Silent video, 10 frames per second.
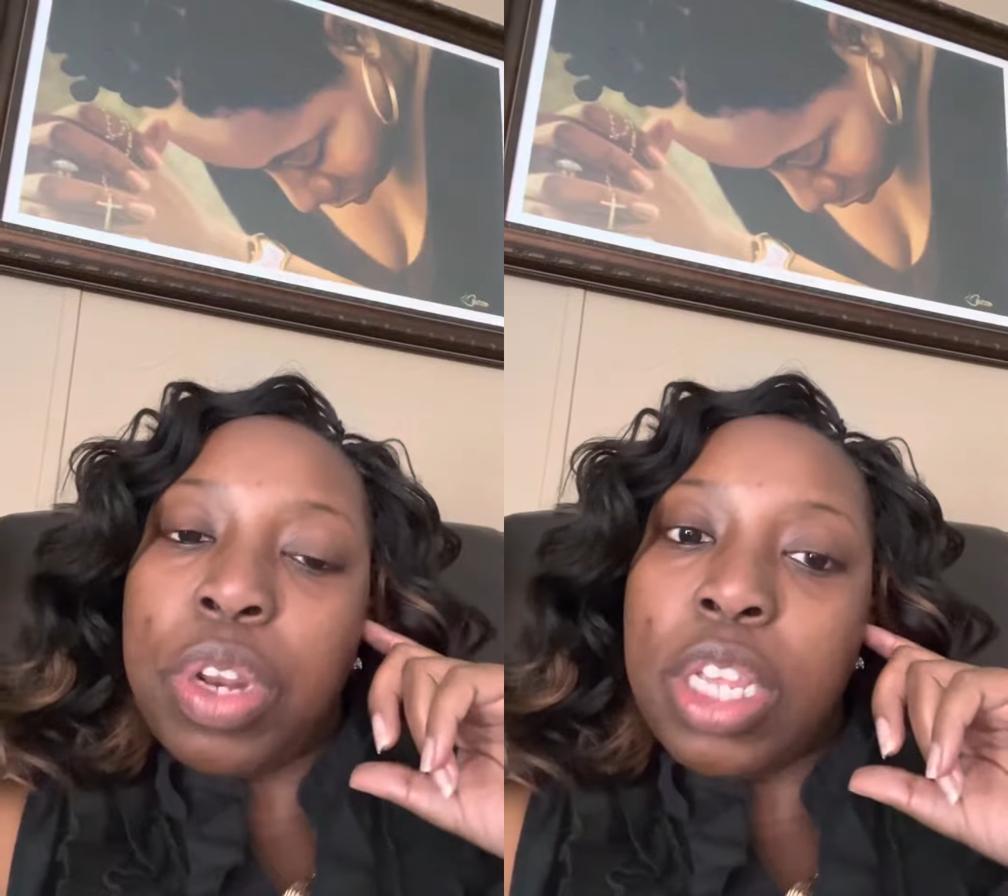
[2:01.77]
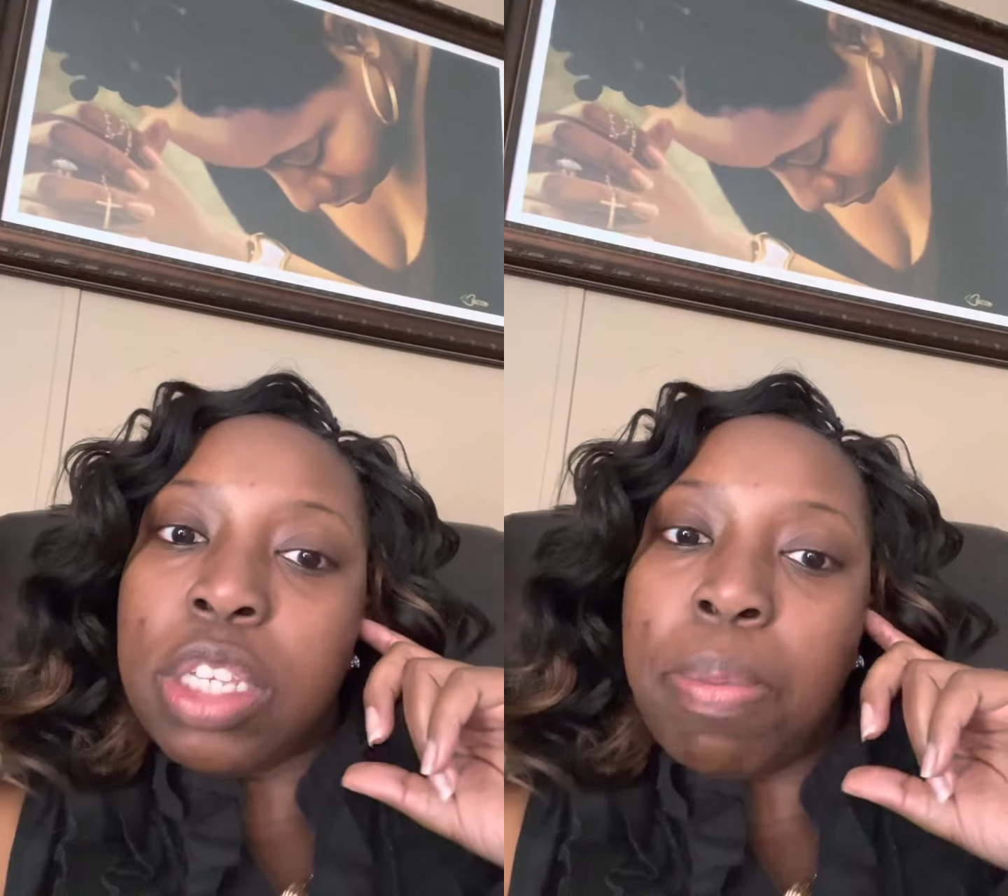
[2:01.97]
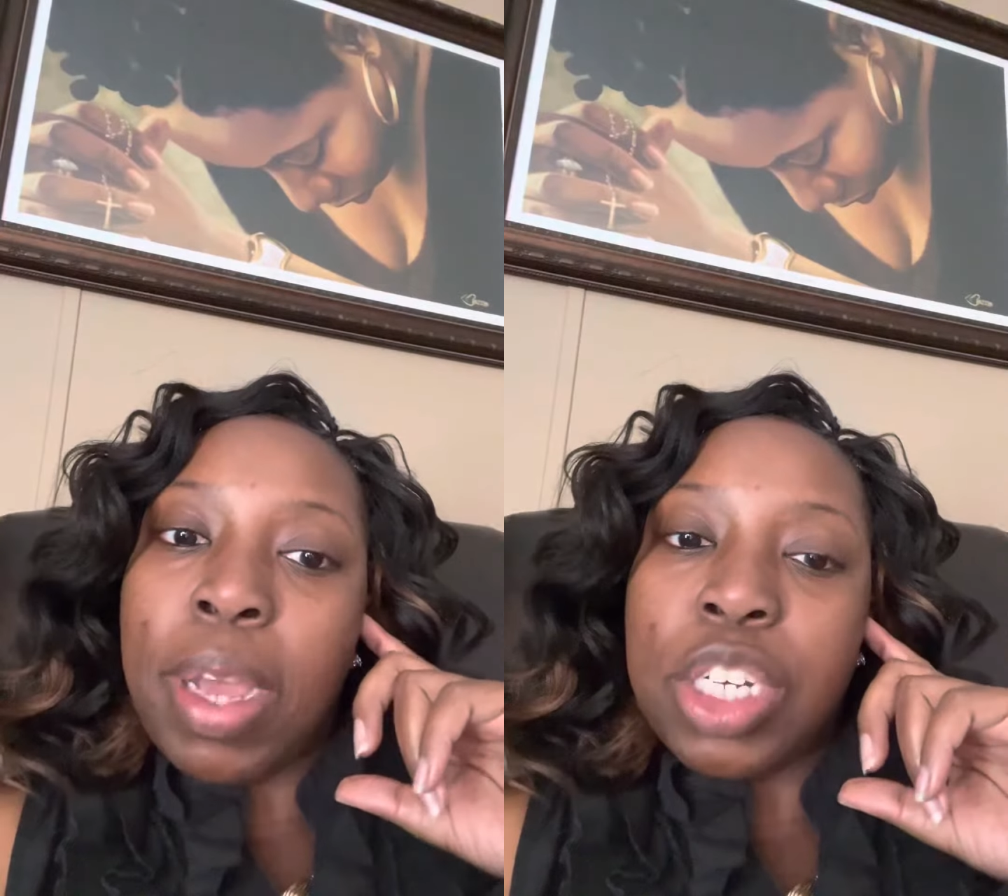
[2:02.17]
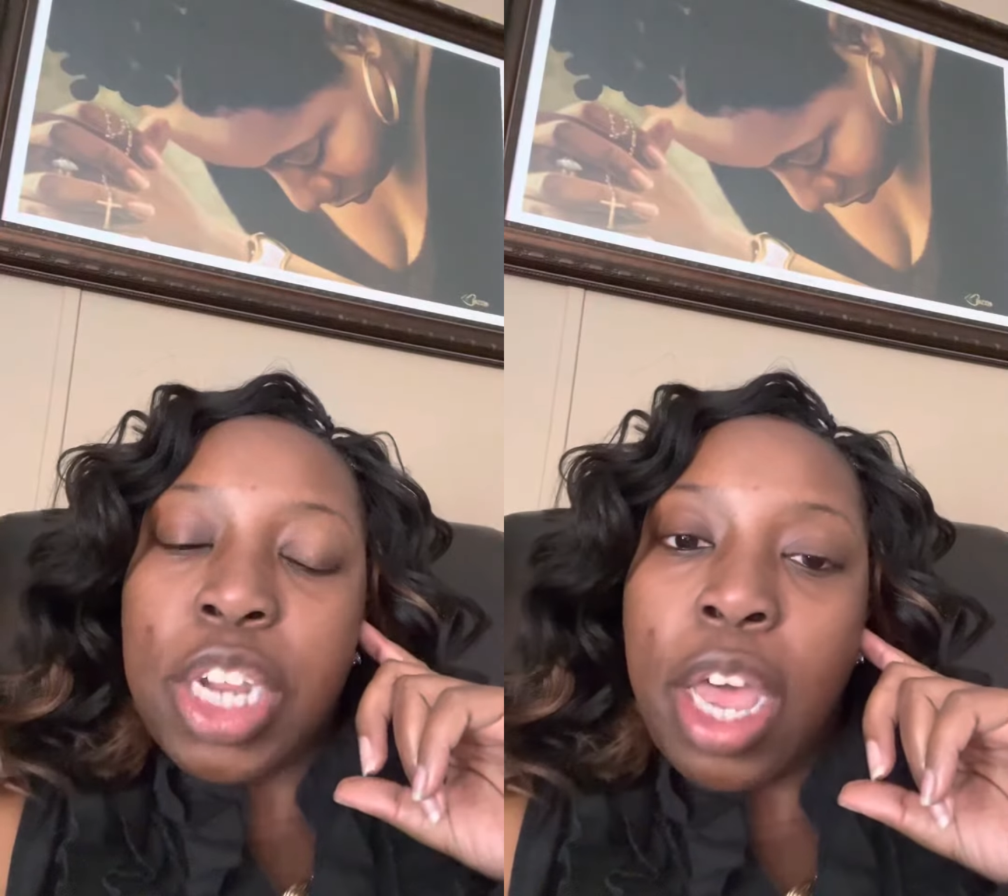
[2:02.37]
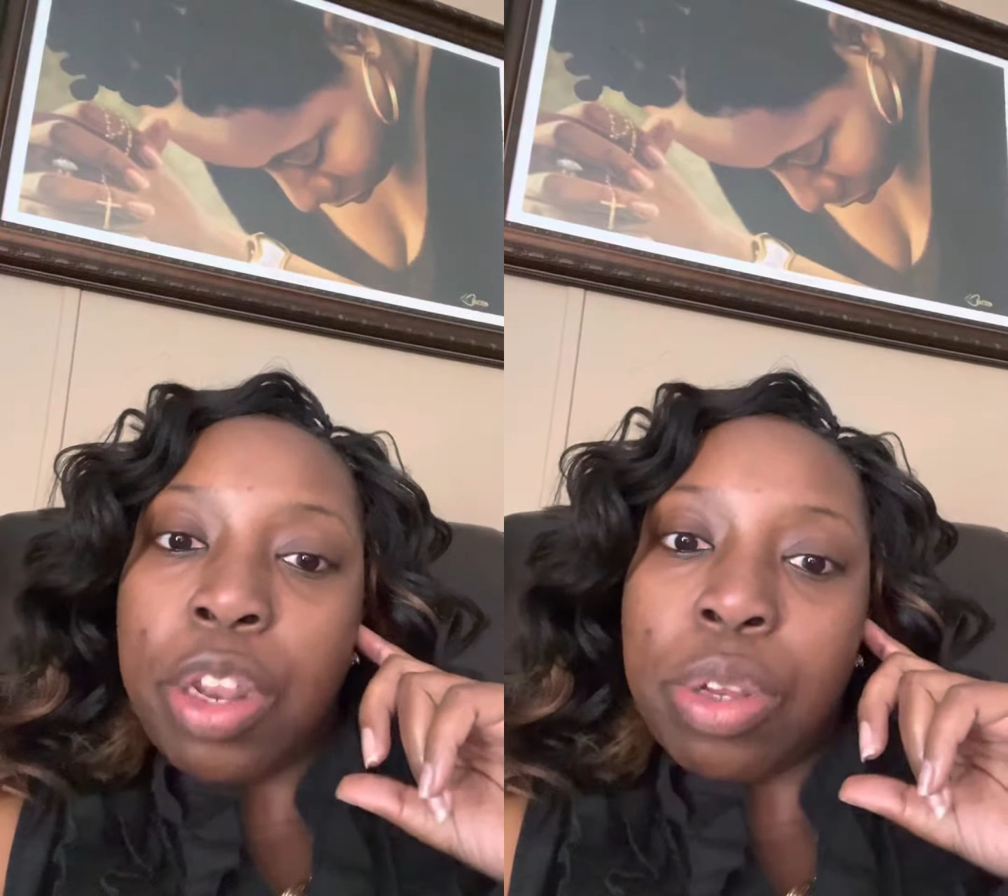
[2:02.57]
into my
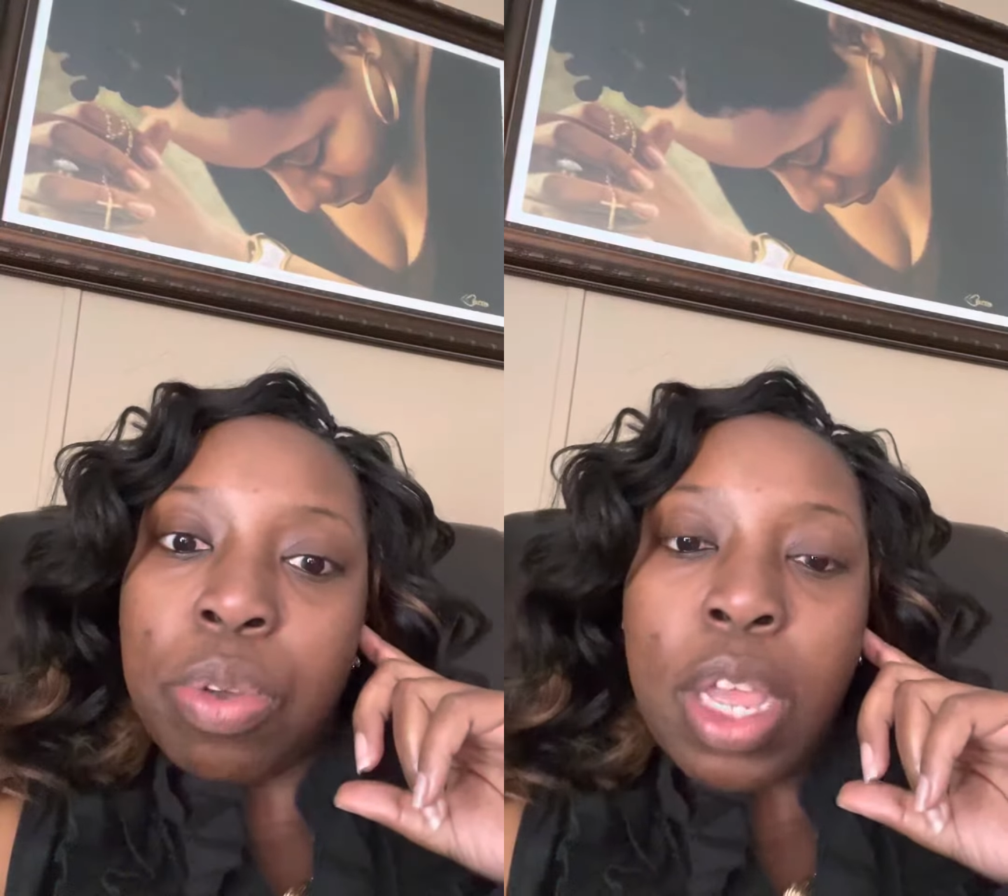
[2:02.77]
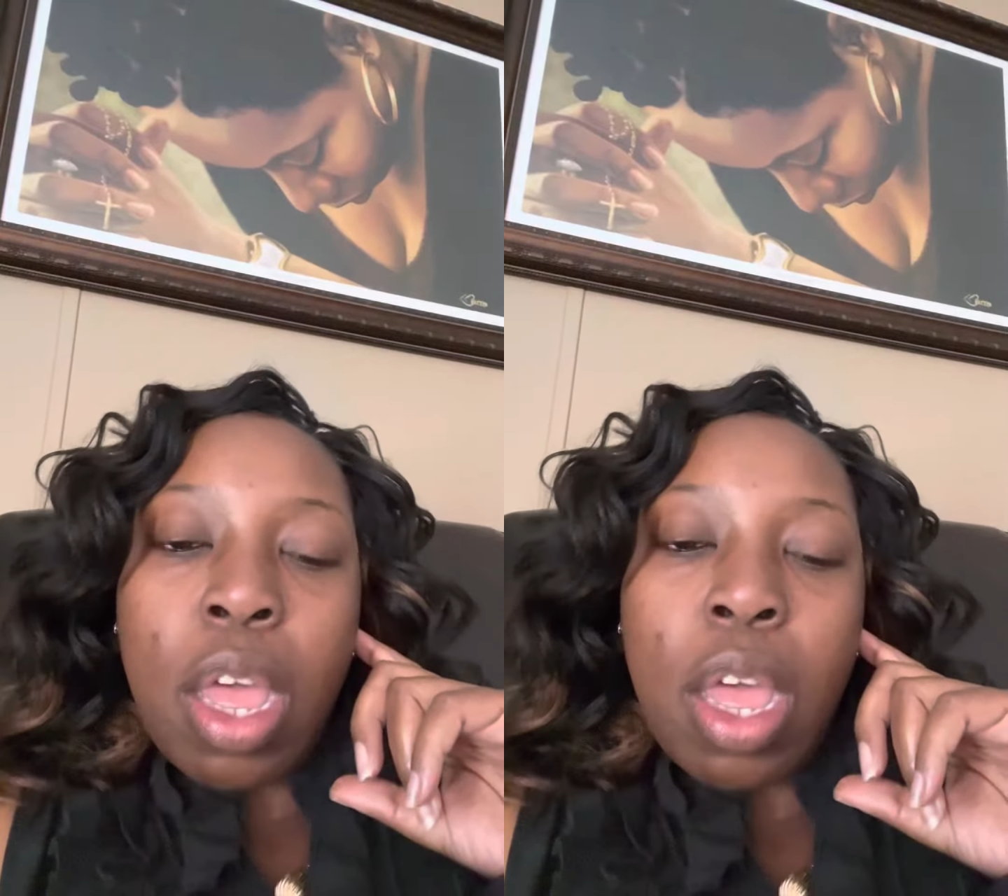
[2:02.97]
channel.